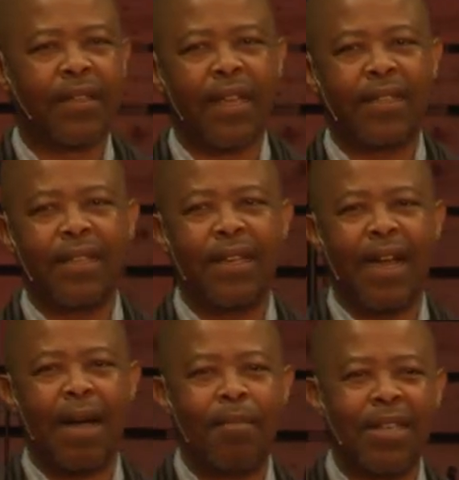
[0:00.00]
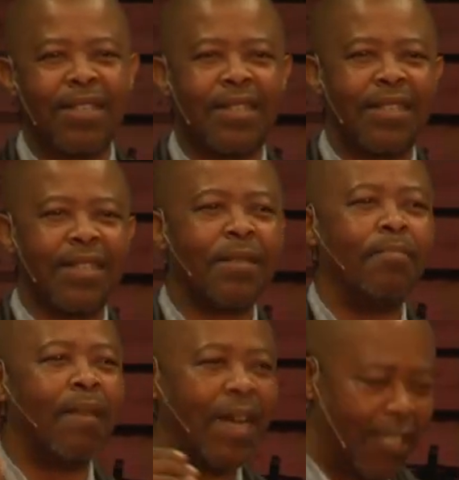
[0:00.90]
That I must
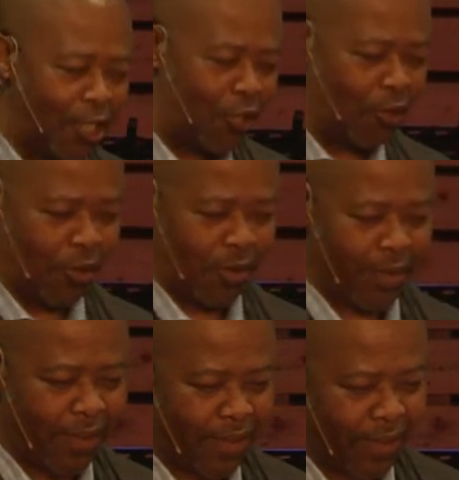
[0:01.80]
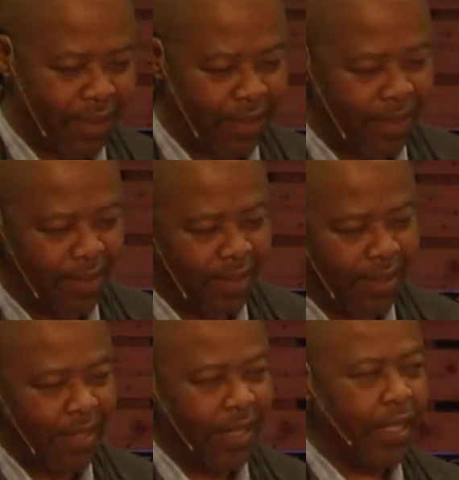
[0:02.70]
remind you in
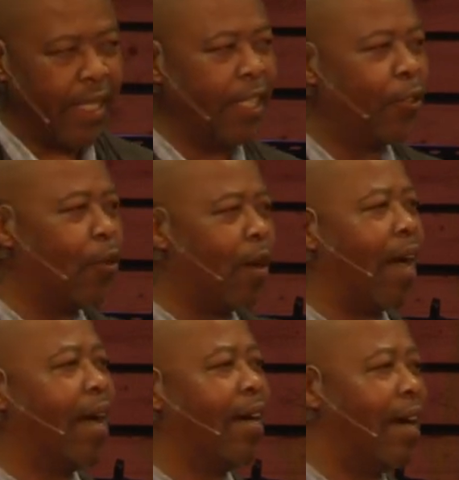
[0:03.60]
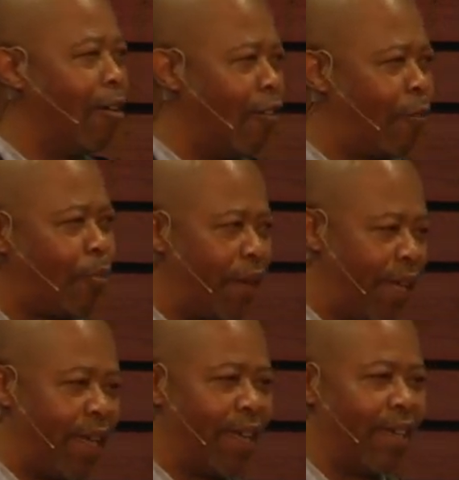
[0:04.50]
your hunger of prayer